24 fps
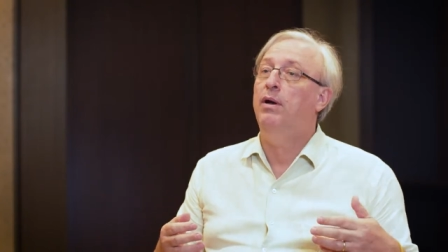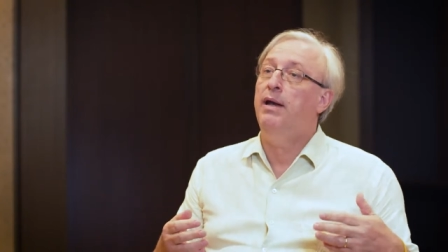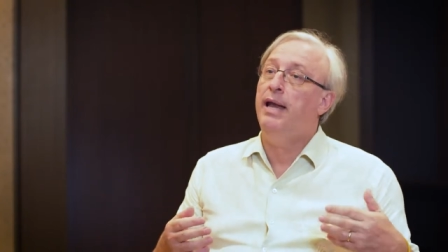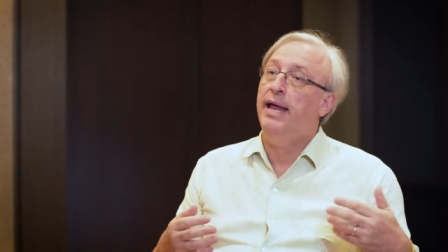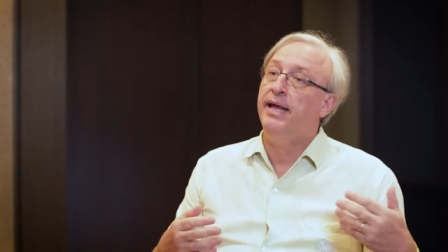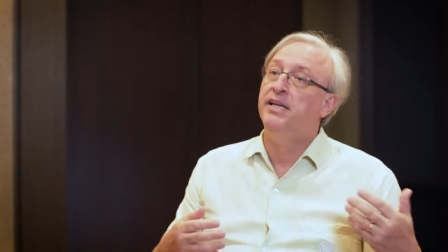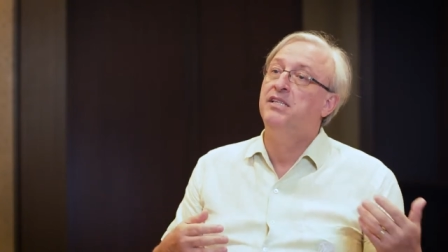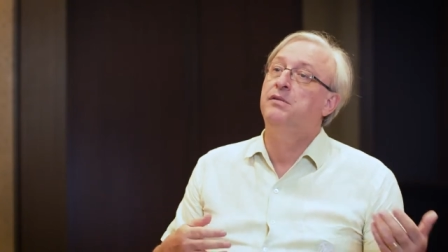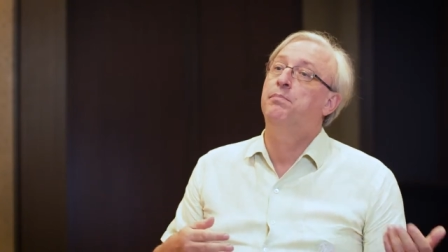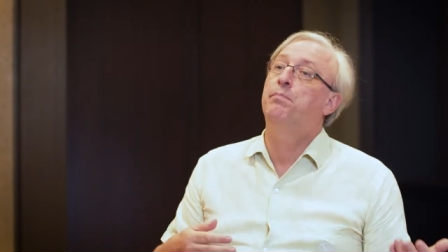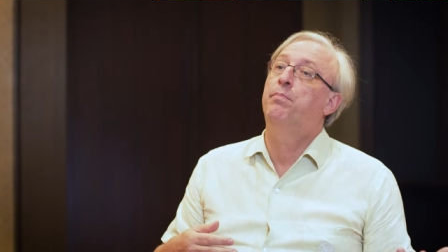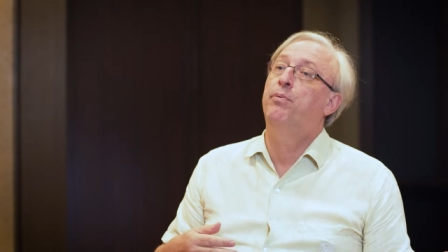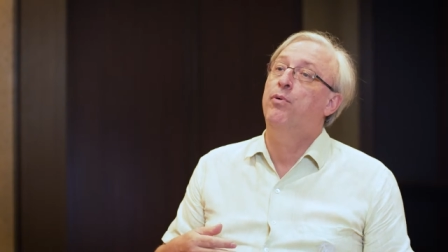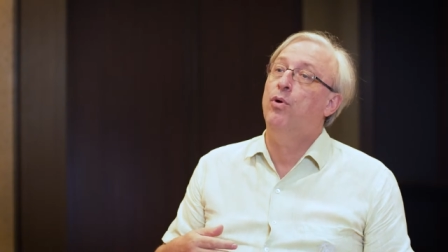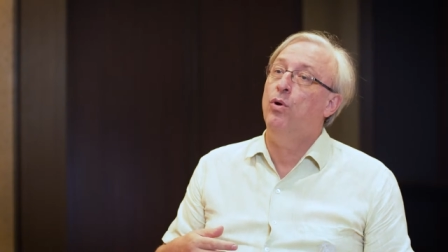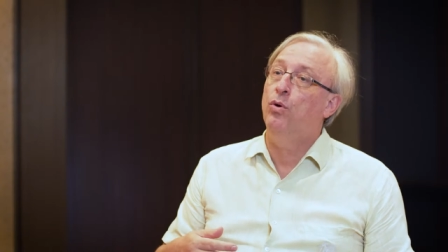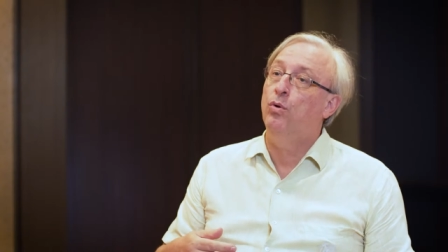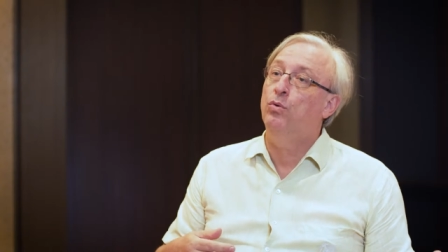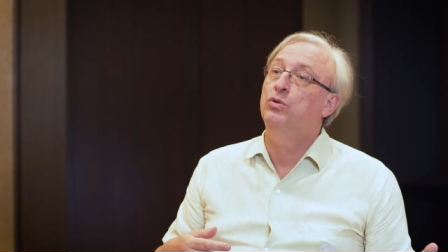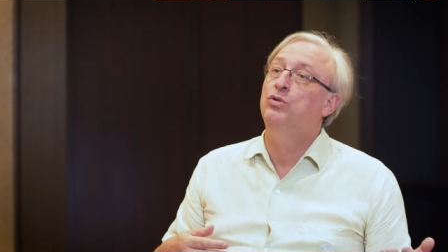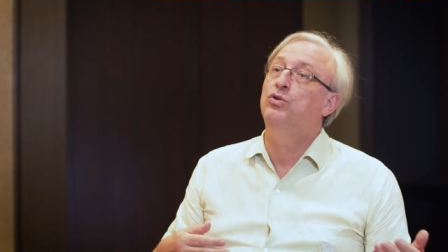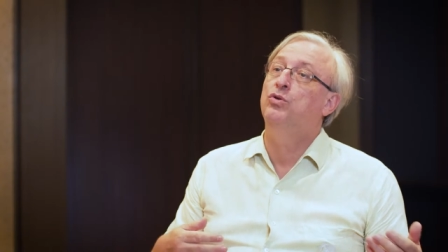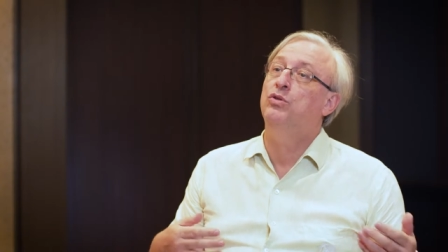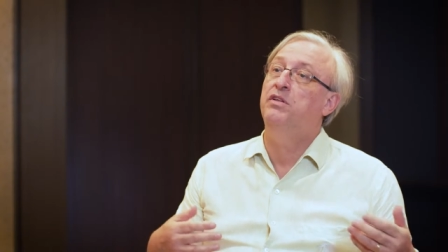less
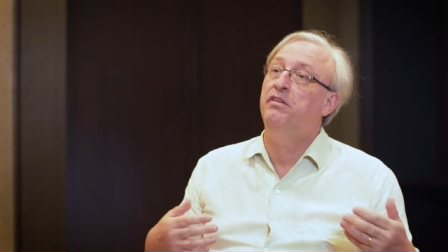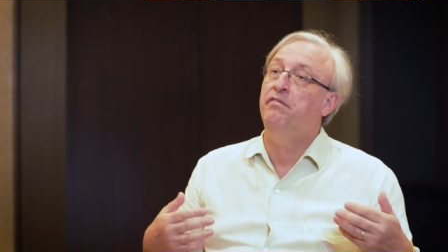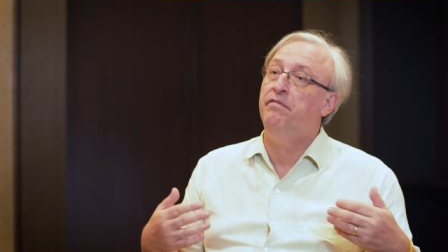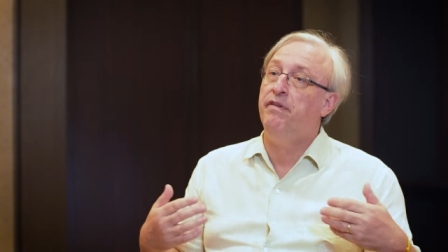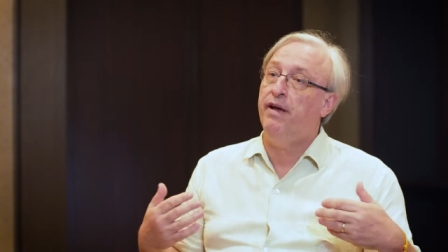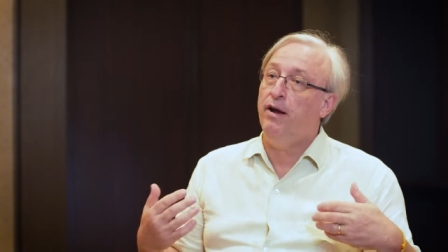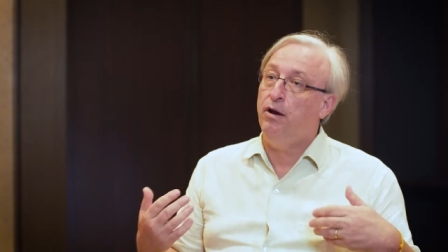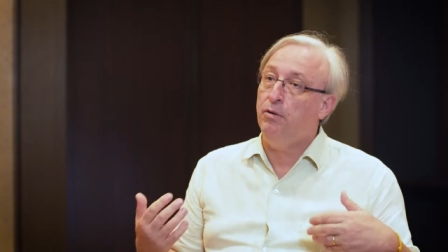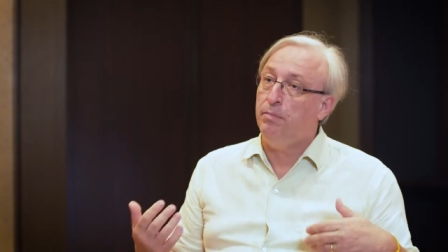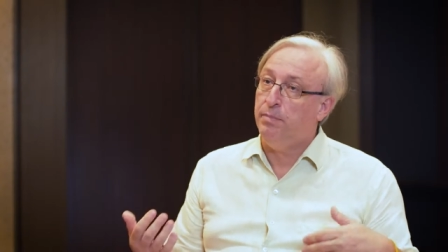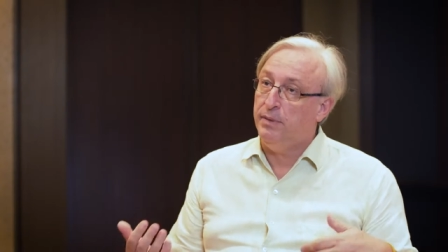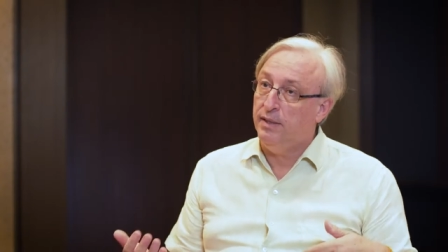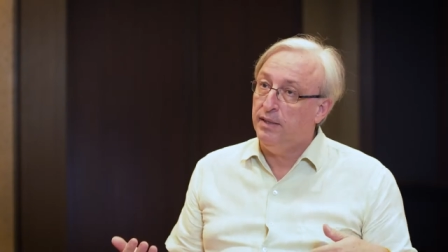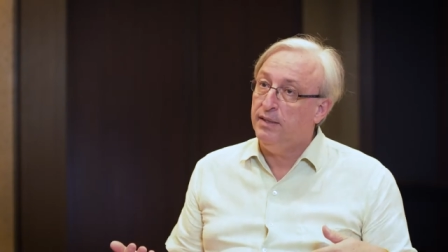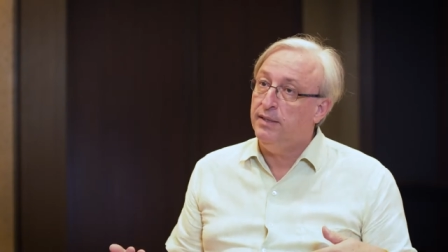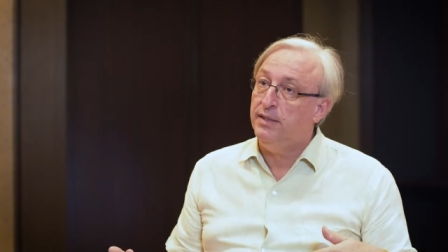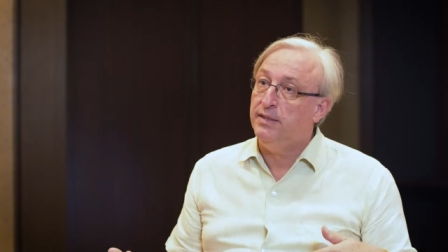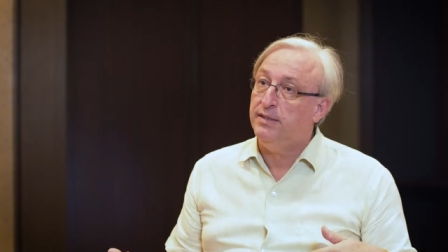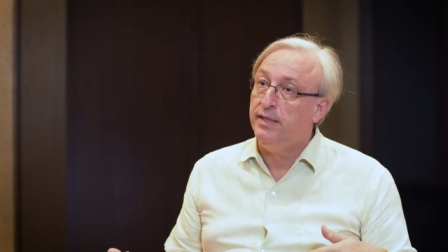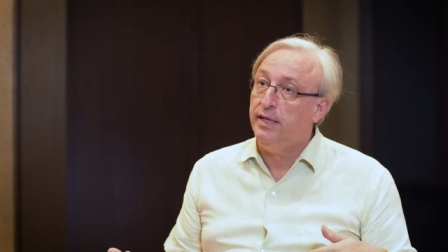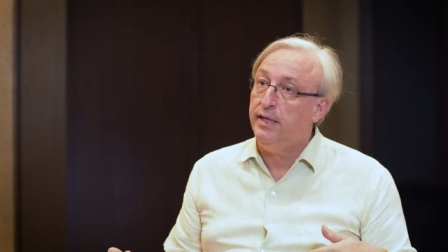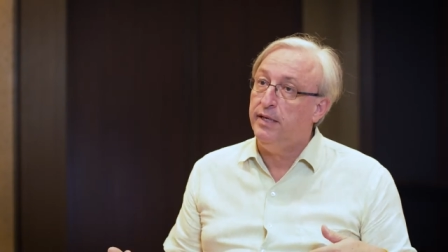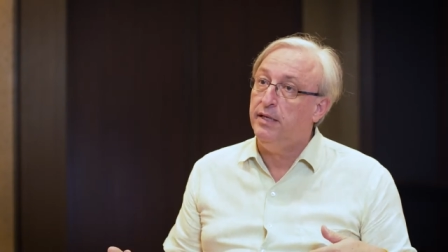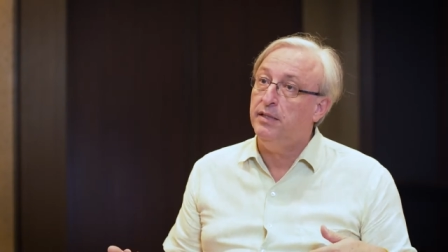prone to develop the
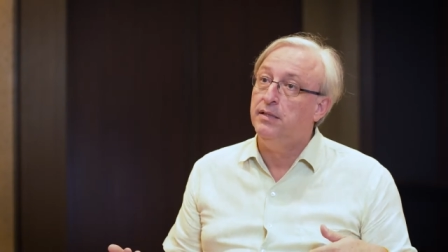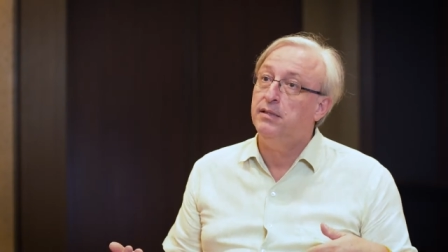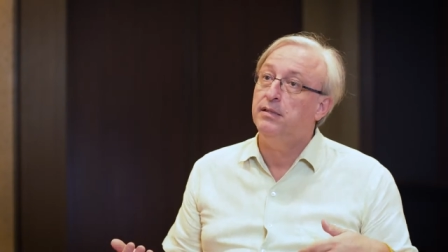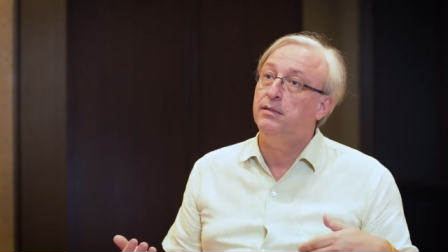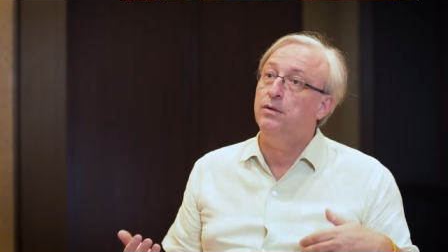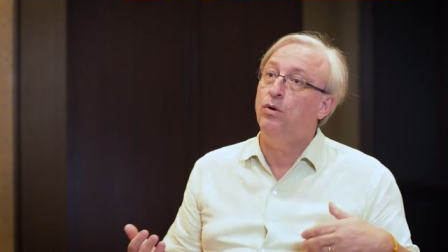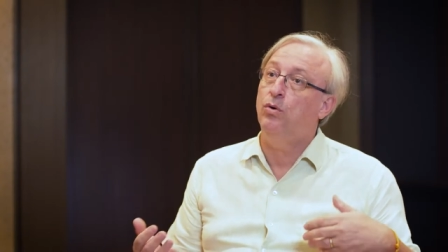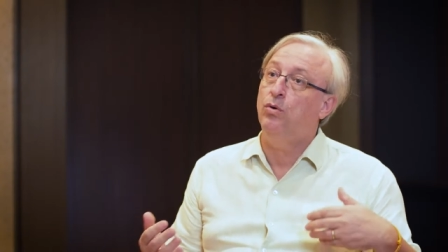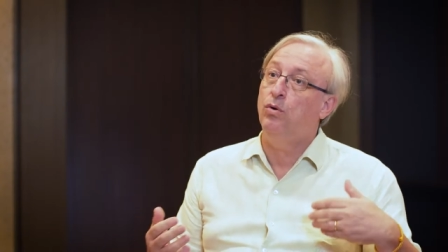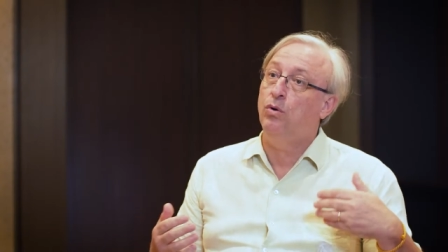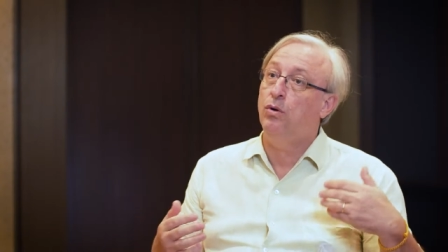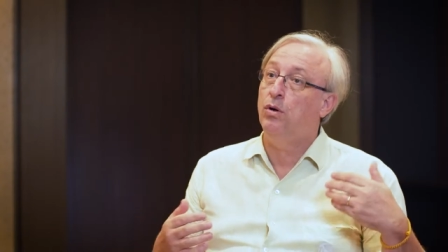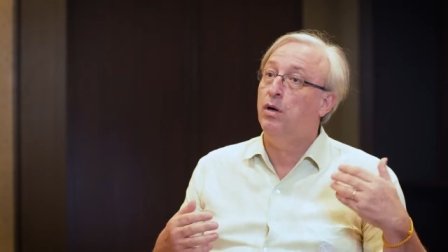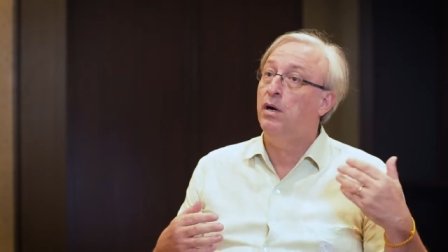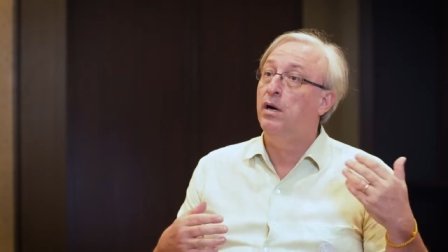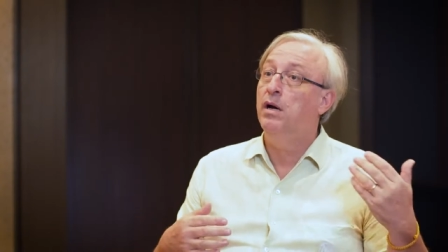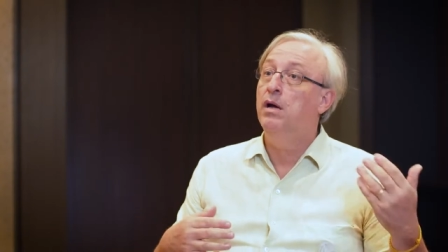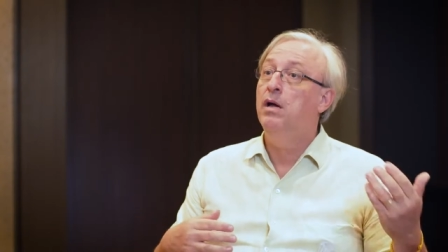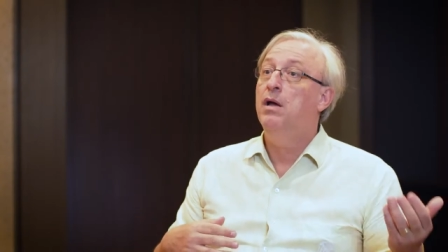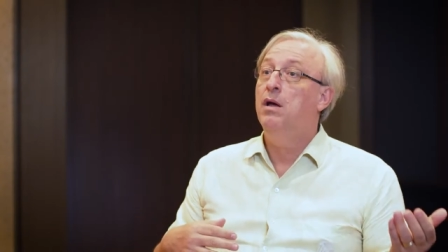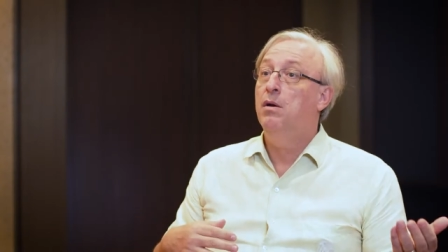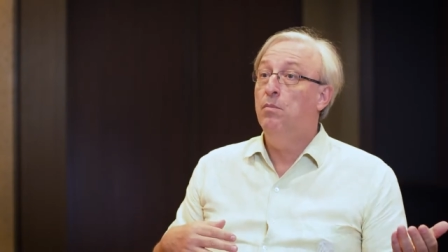disease or